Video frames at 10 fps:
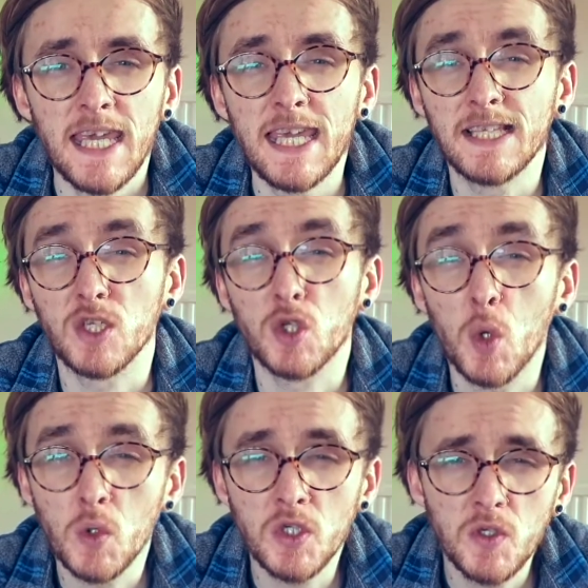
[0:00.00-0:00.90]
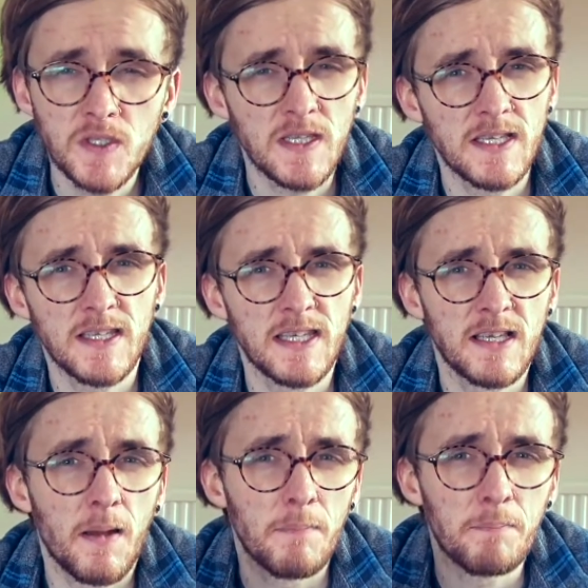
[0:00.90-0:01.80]
He is a turtle, so these are
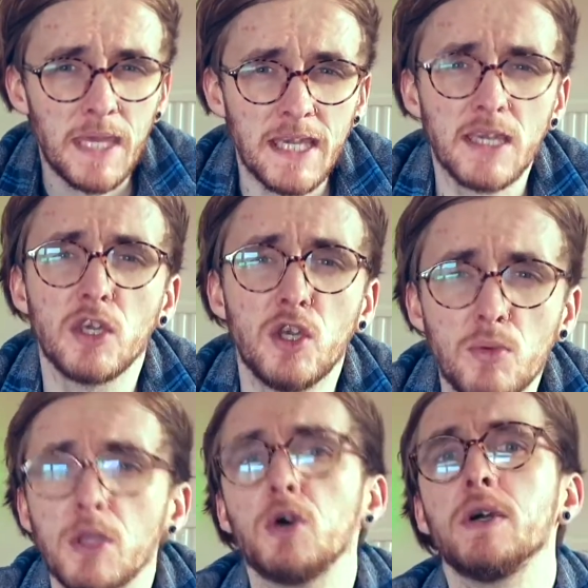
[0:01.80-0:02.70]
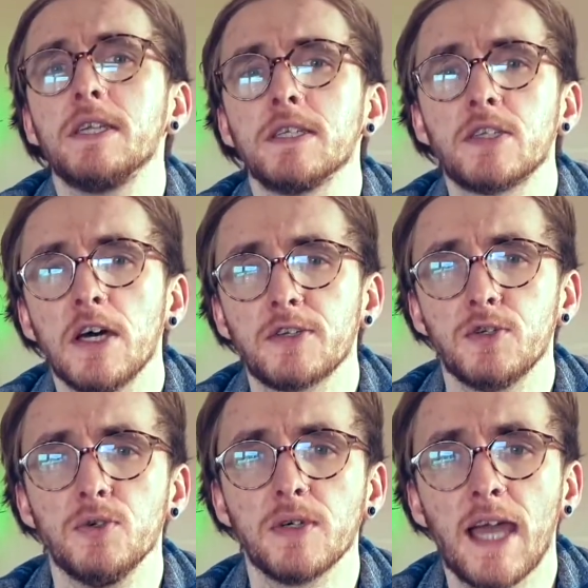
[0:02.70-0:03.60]
these kind of big humanoid
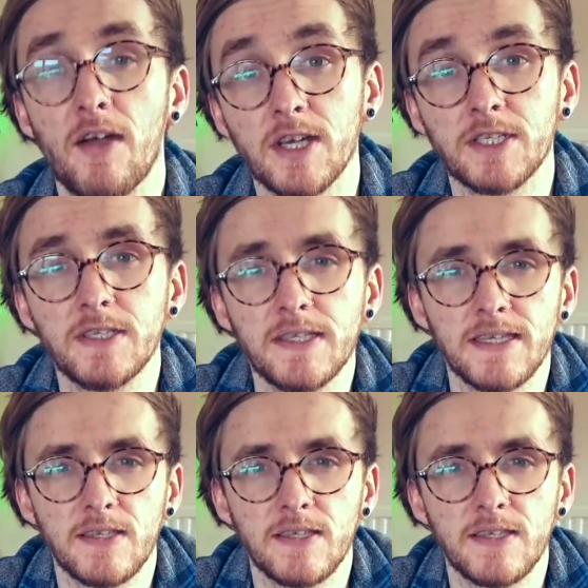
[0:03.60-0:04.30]
turtle characters.